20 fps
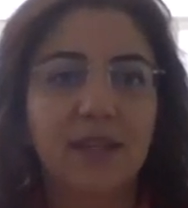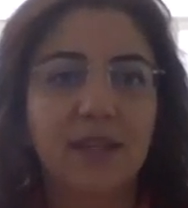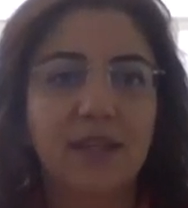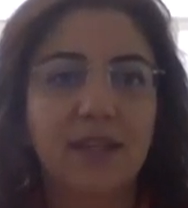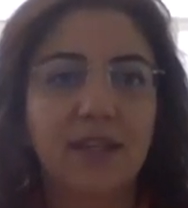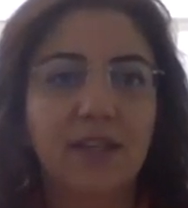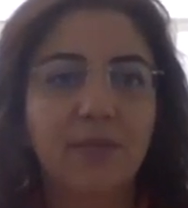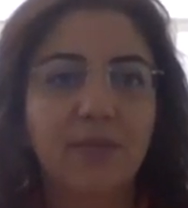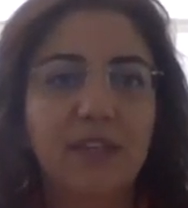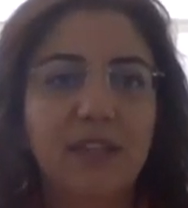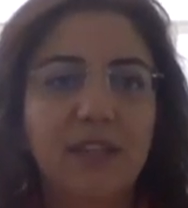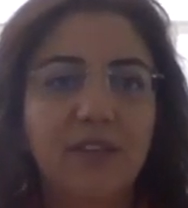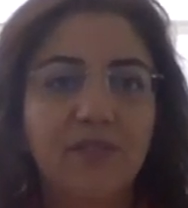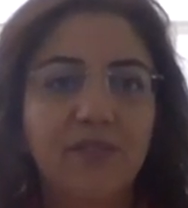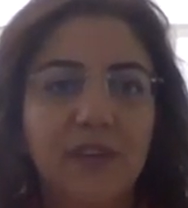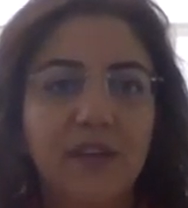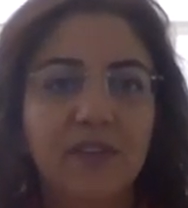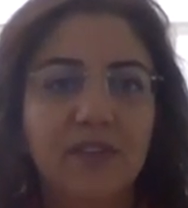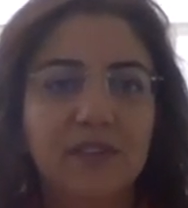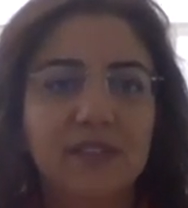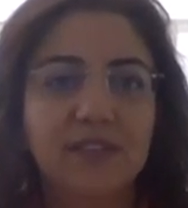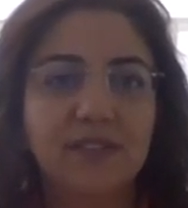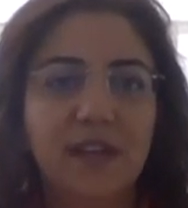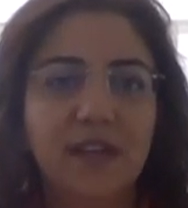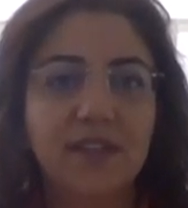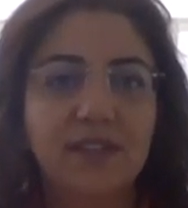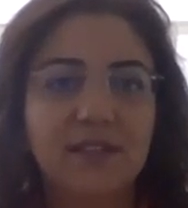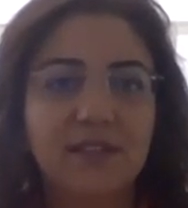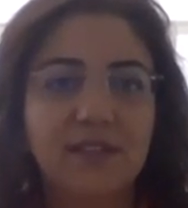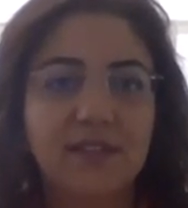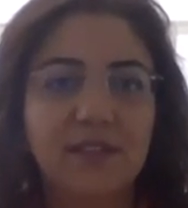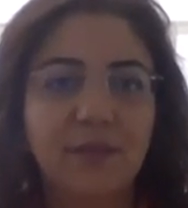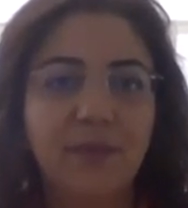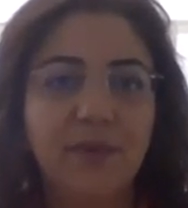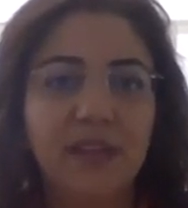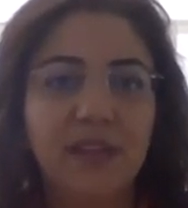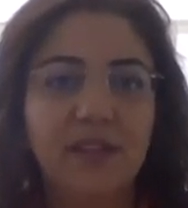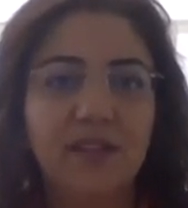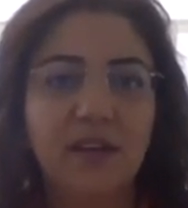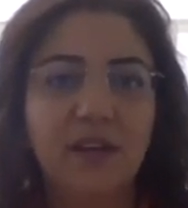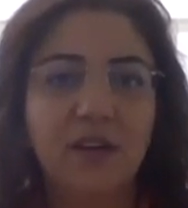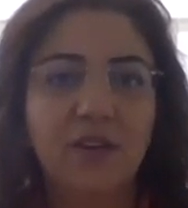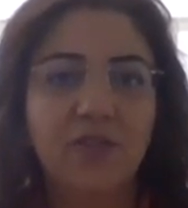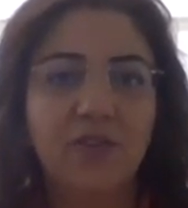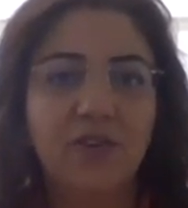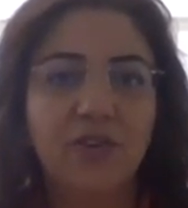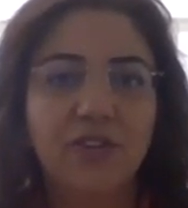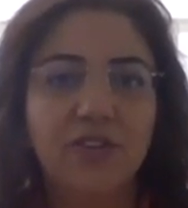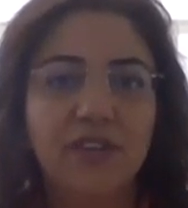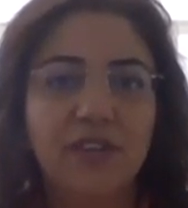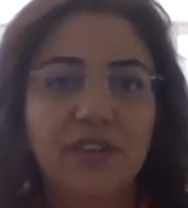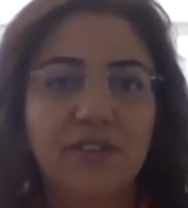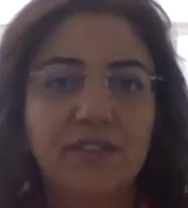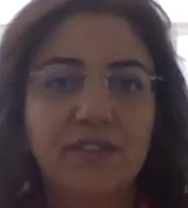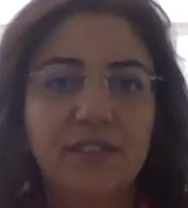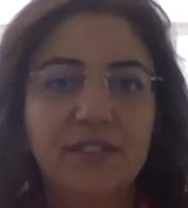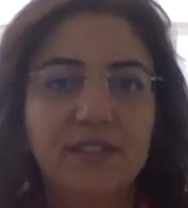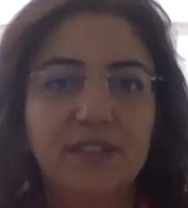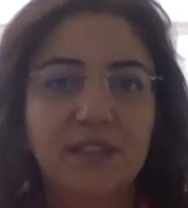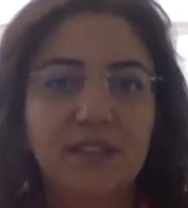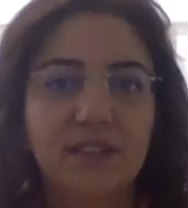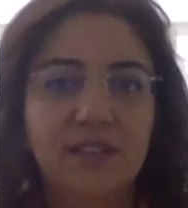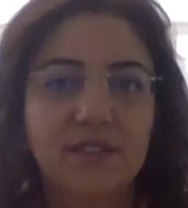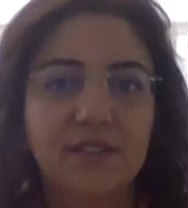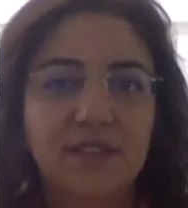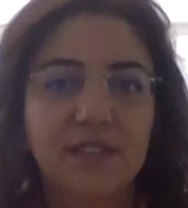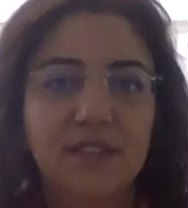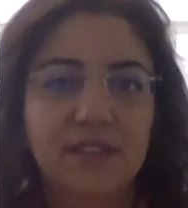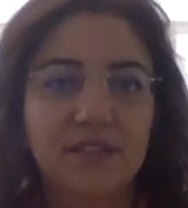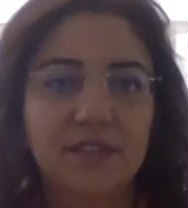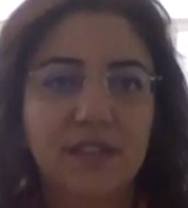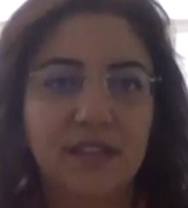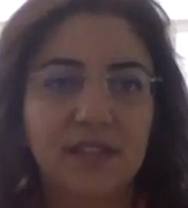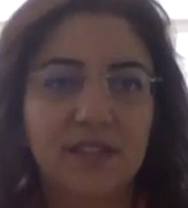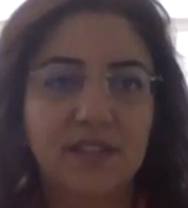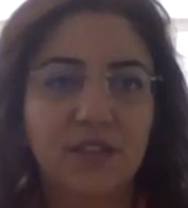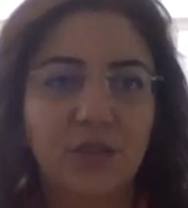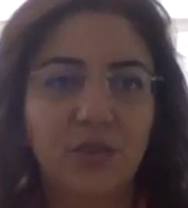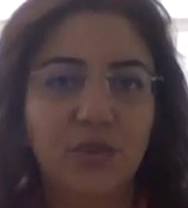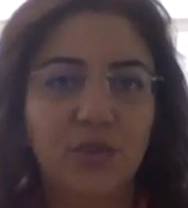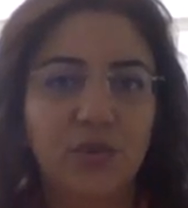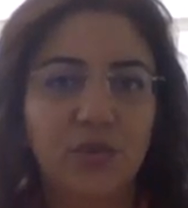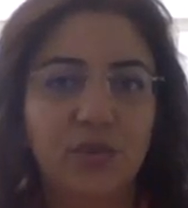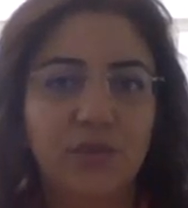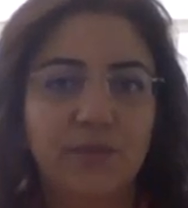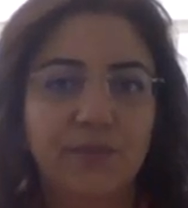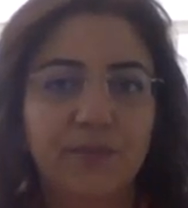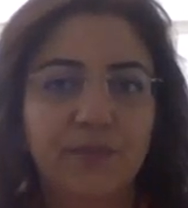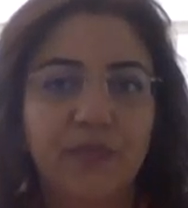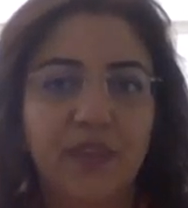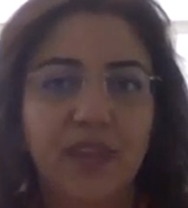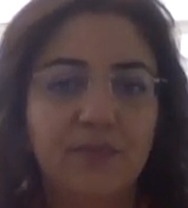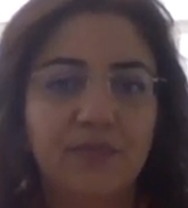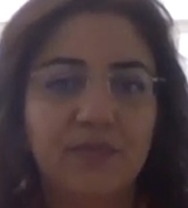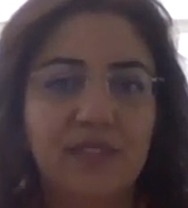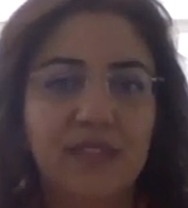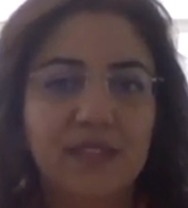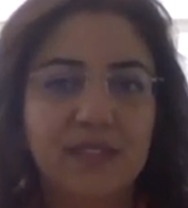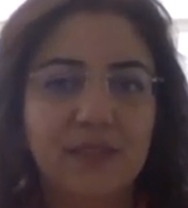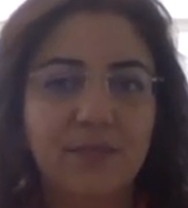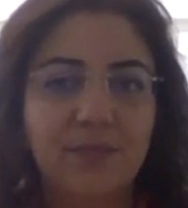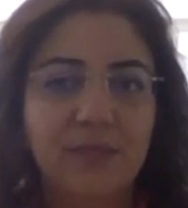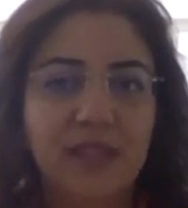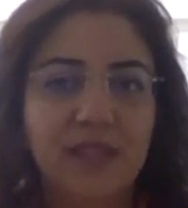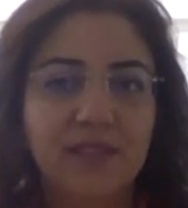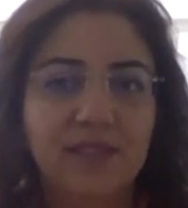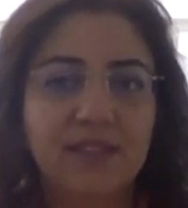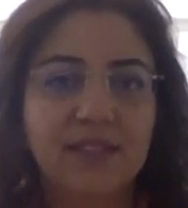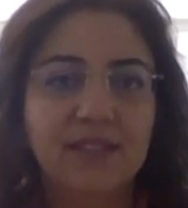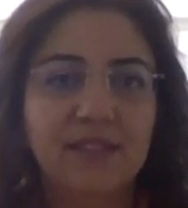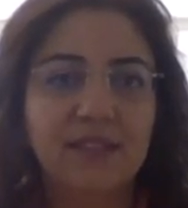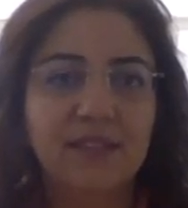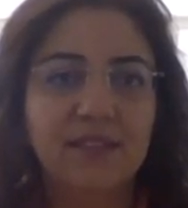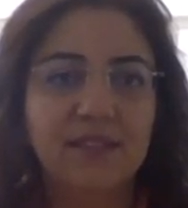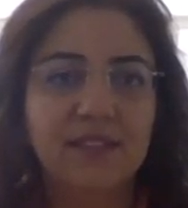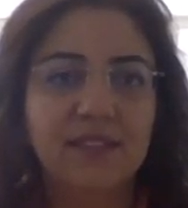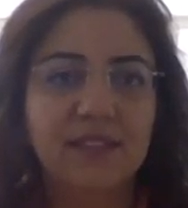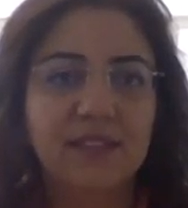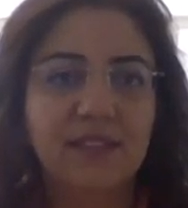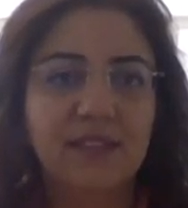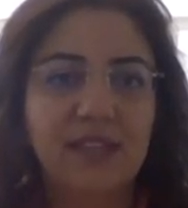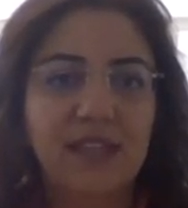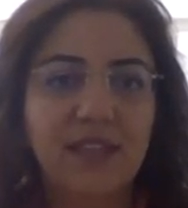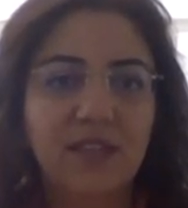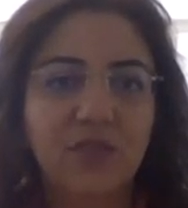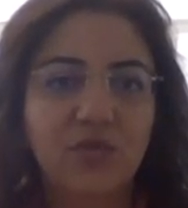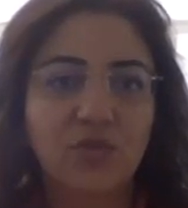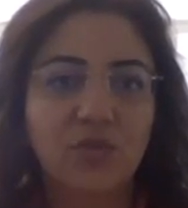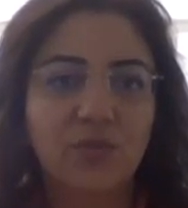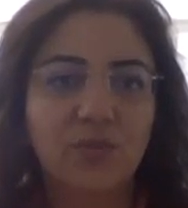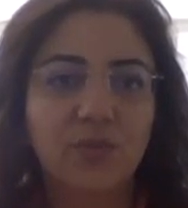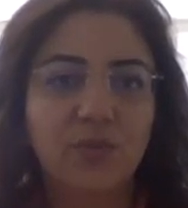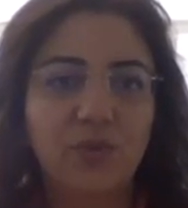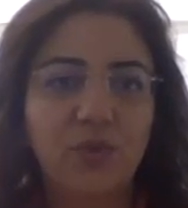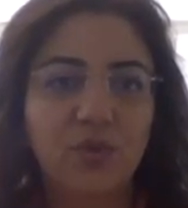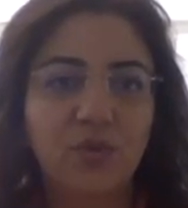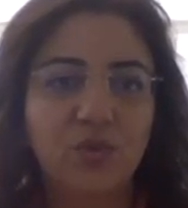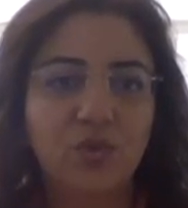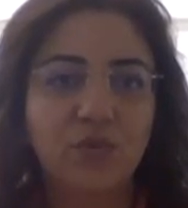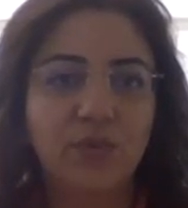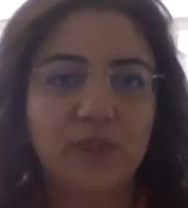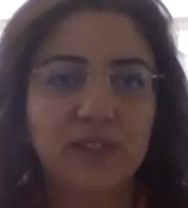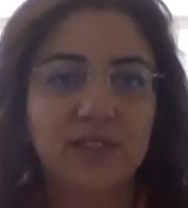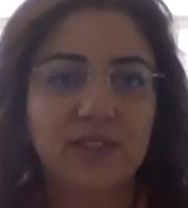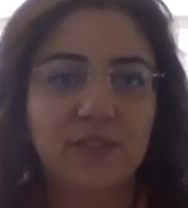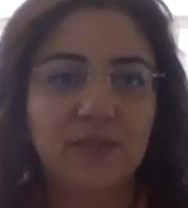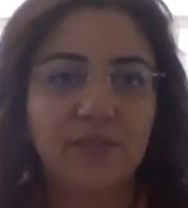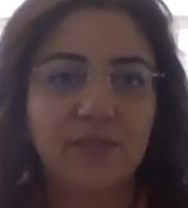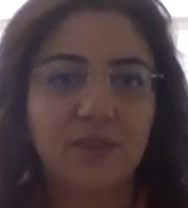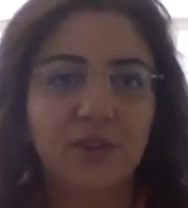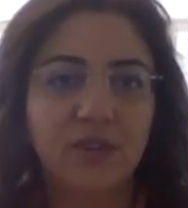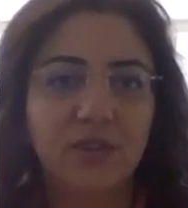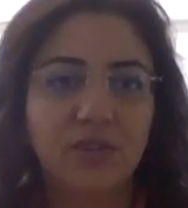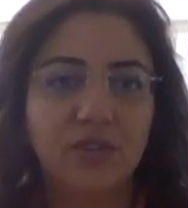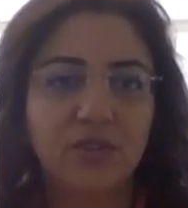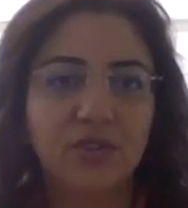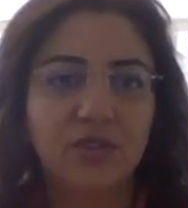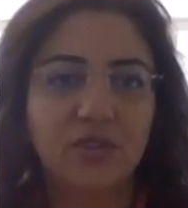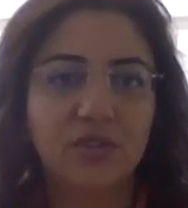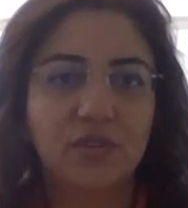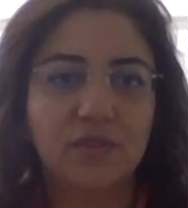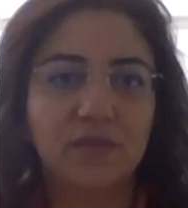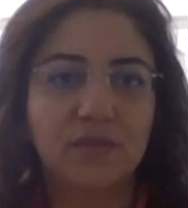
In many fields, writers typically avoid addressing the reader as you. This means there is a need to use passive voice.